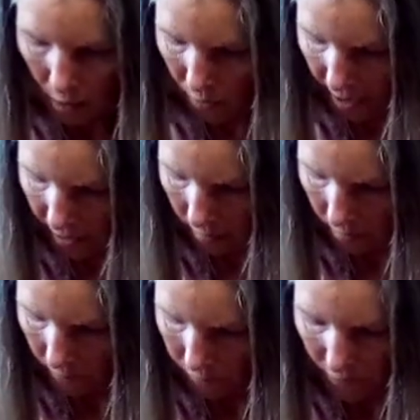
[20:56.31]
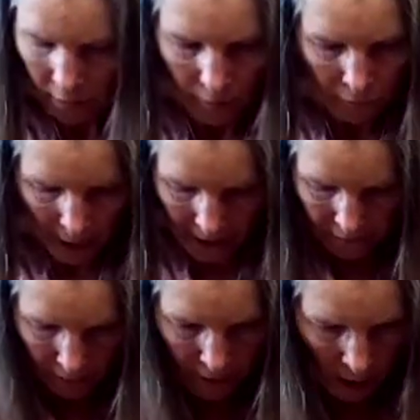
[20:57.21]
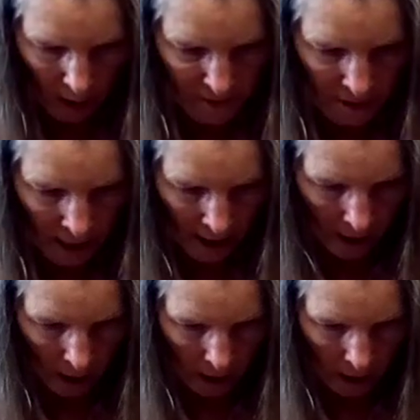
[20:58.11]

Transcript: Okay. 5 of Cups. Yeah.